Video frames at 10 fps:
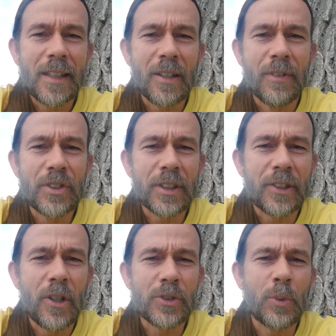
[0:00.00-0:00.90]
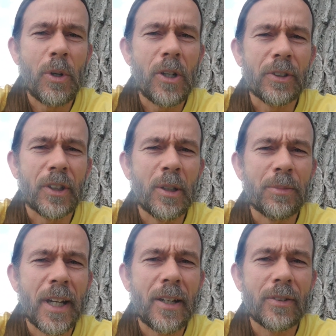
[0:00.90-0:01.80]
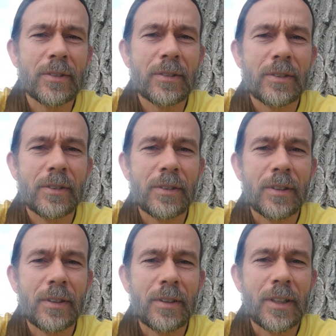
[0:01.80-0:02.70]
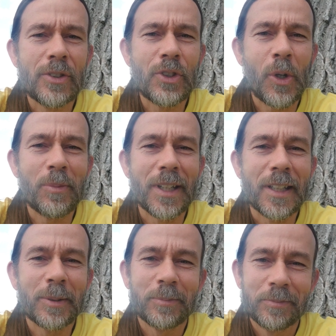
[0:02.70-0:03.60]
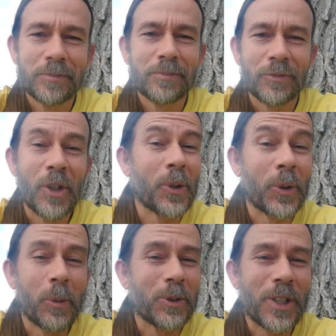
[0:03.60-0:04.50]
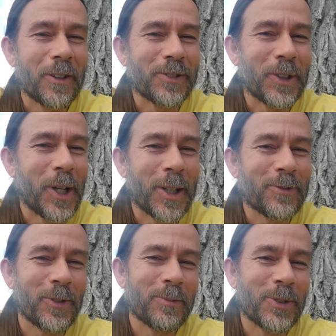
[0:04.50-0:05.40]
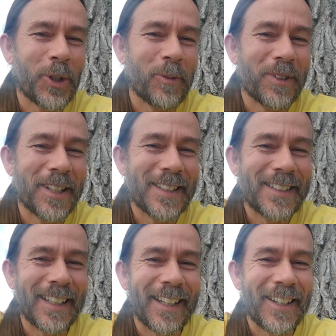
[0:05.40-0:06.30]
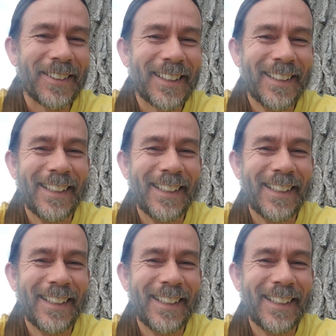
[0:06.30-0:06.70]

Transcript: that eventually caused the wall to come down in Germany. No, Gorbachev's not from Germany. Check it out.